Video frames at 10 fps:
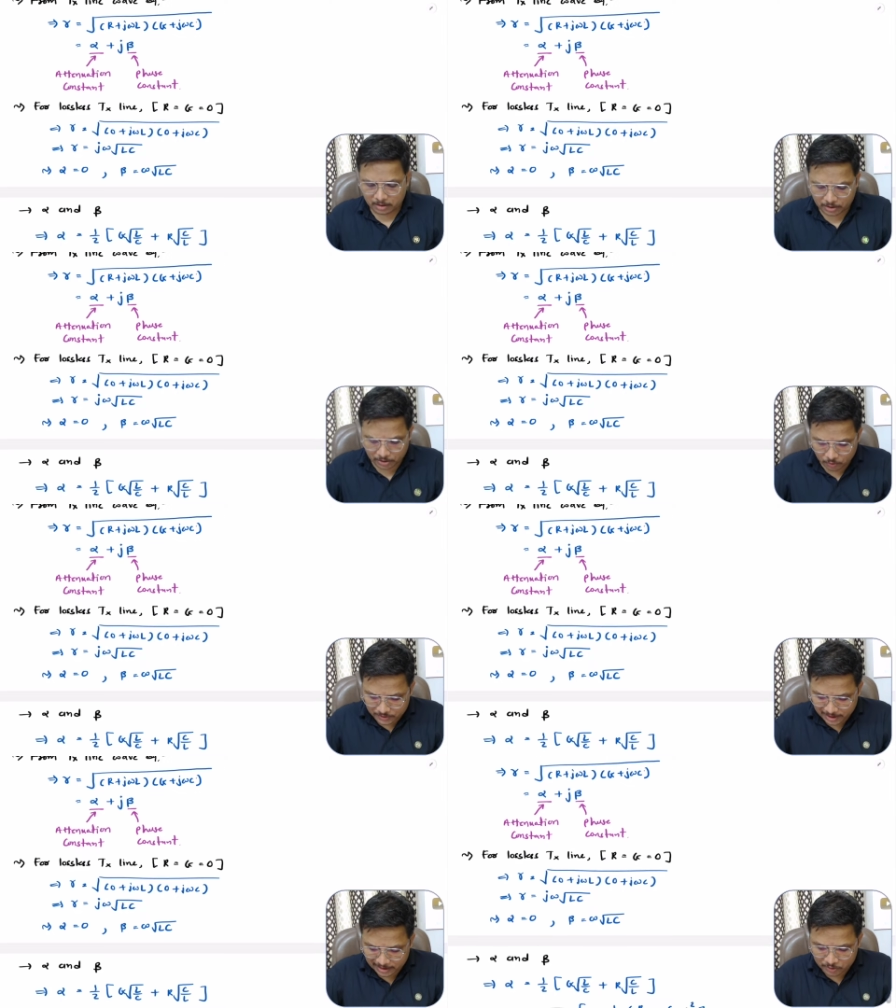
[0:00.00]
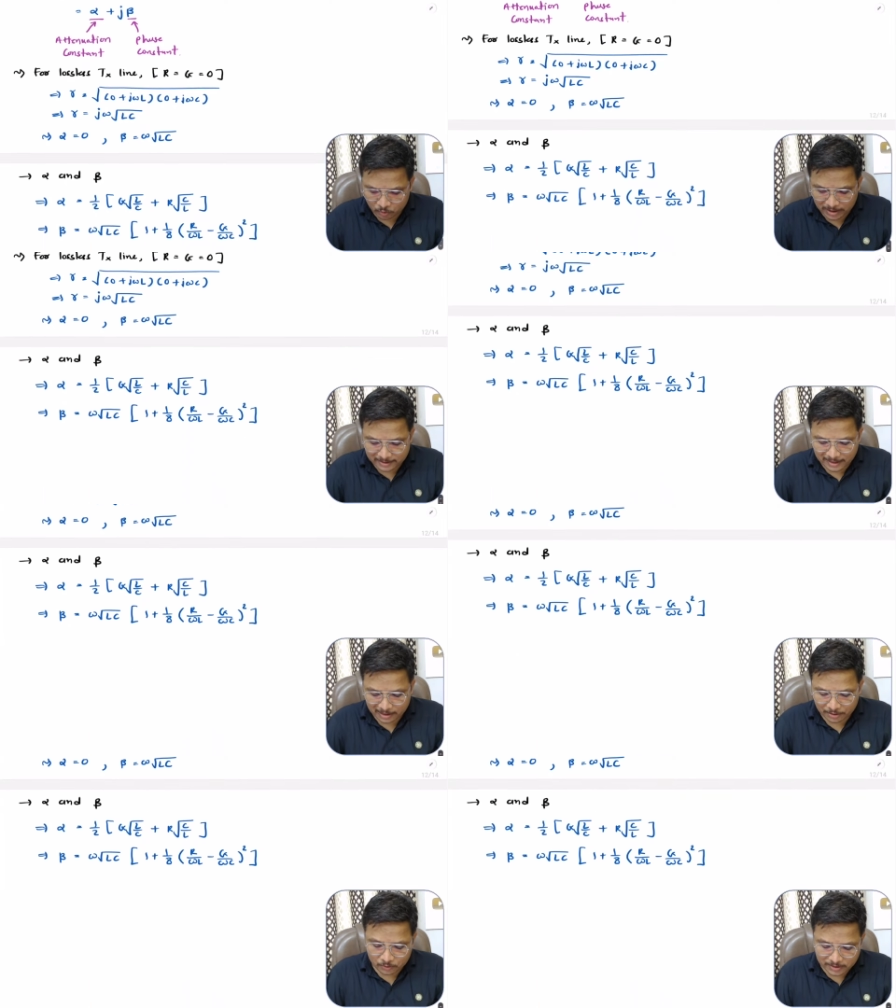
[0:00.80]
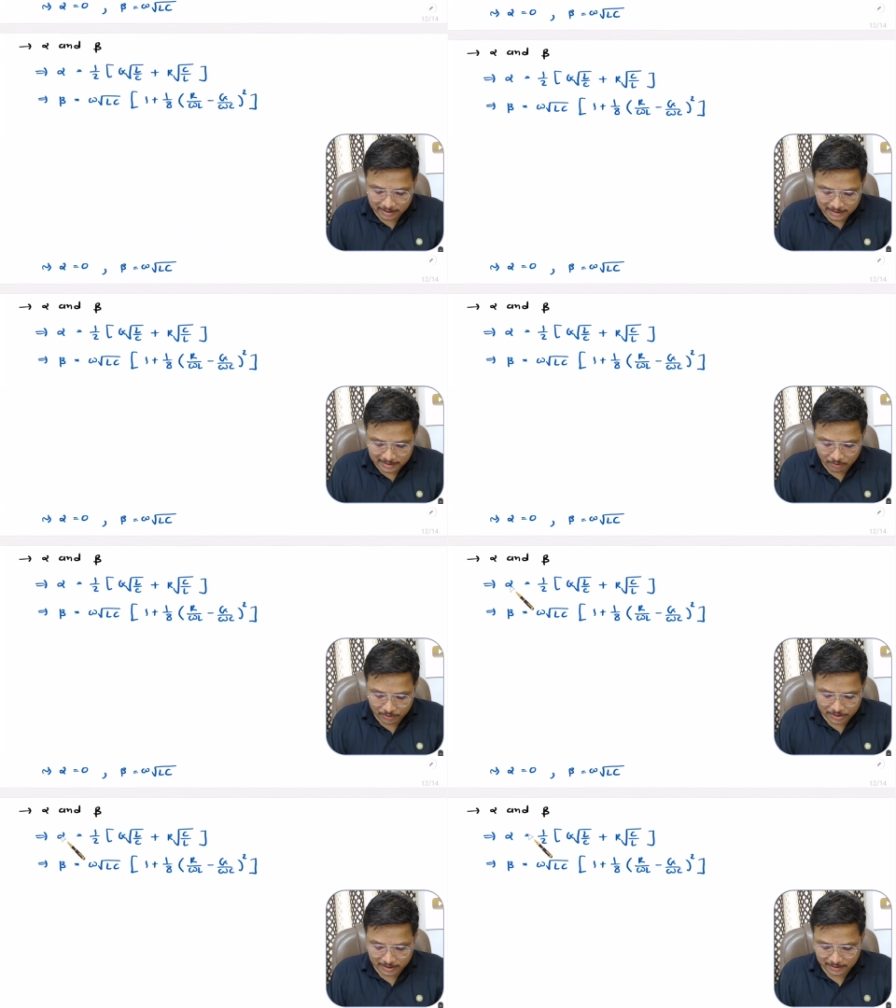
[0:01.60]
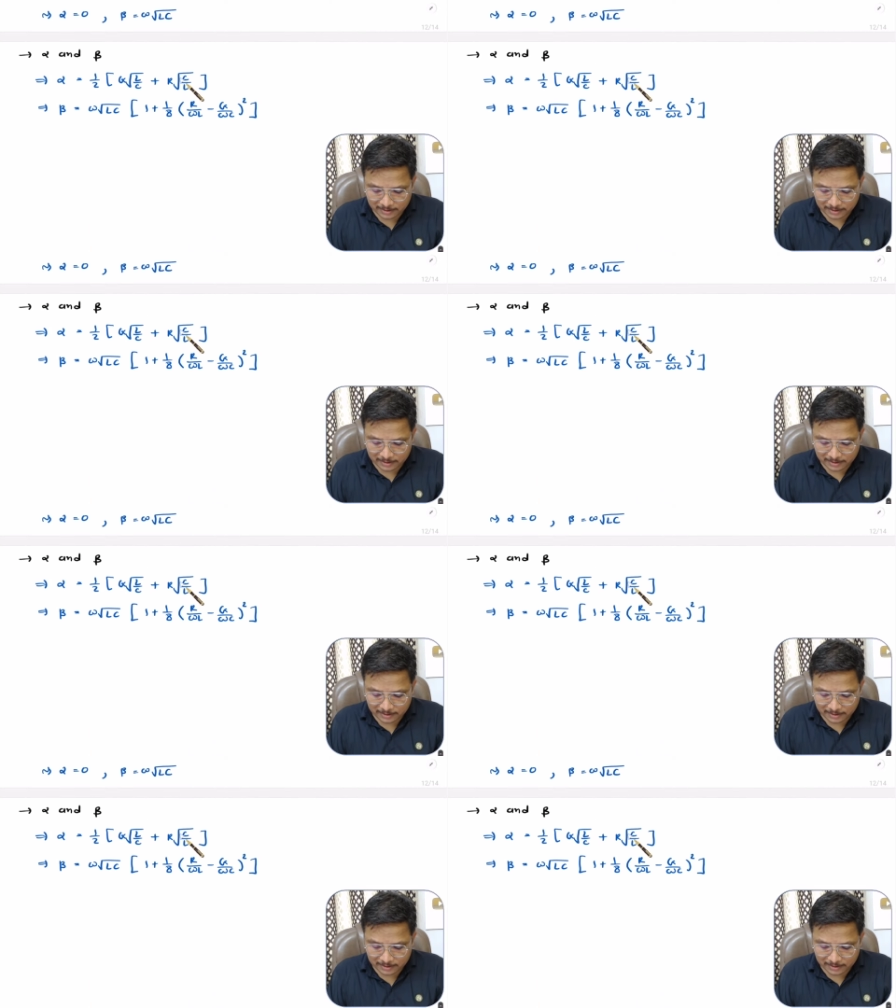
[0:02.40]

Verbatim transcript: Usually students are using these equations.